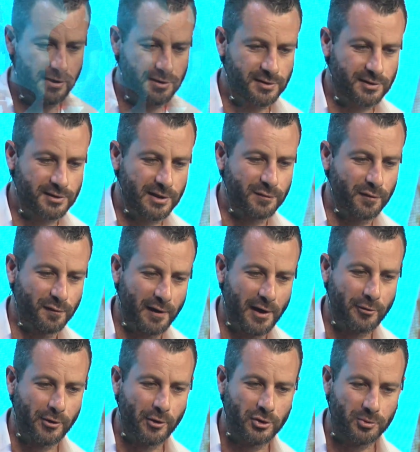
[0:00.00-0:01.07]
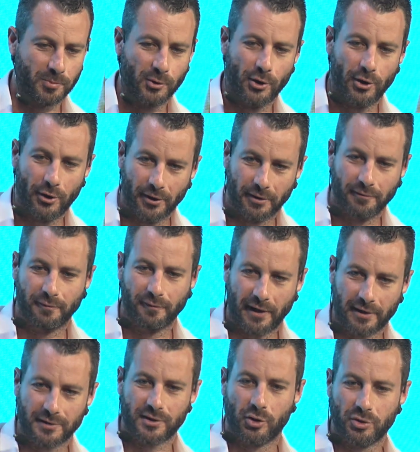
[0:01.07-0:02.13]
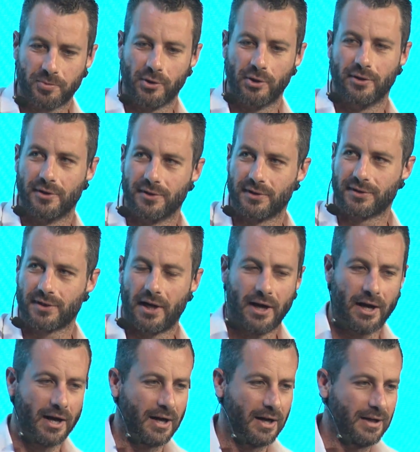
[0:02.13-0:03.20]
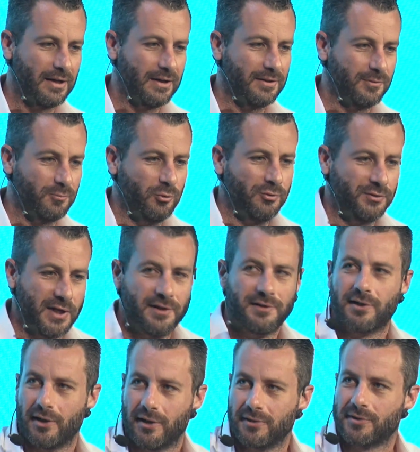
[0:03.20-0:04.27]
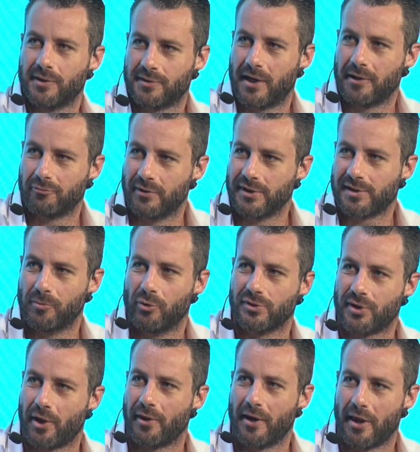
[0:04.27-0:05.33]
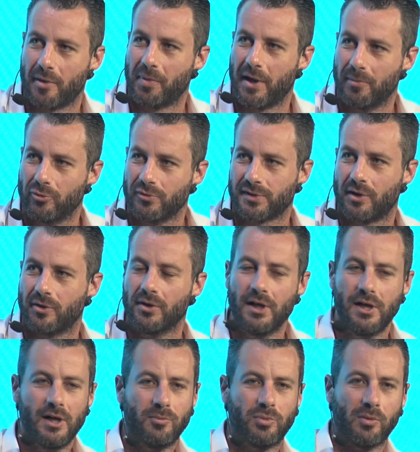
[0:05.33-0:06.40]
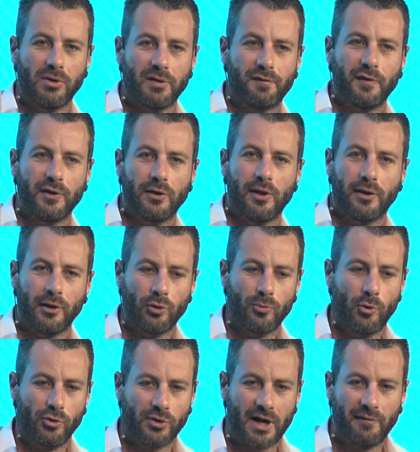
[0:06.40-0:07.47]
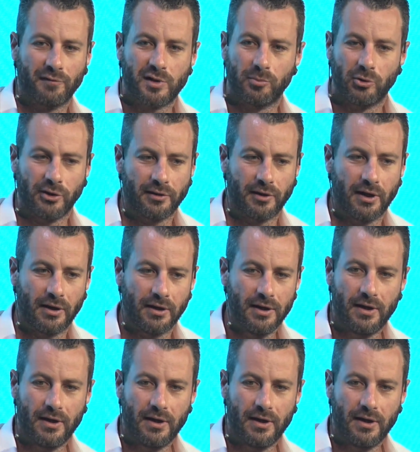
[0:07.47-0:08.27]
a successful founder and entrepreneur, and founders and entrepreneurs will tend to take risks more so than other people. So probably feel a little more comfortable in the